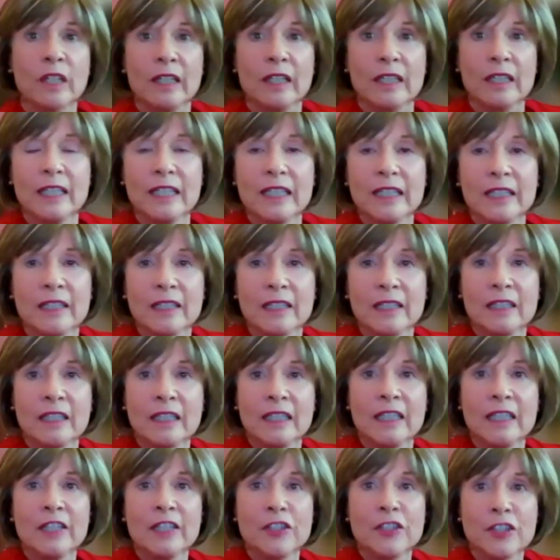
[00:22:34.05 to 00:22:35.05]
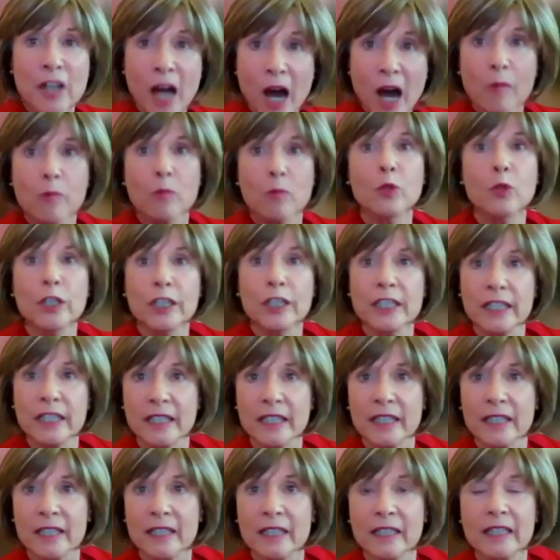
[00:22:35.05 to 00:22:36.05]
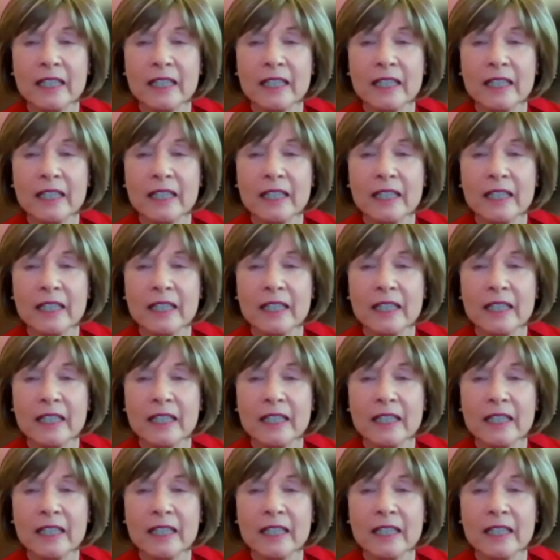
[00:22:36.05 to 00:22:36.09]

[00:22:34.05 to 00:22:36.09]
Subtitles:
It is not working.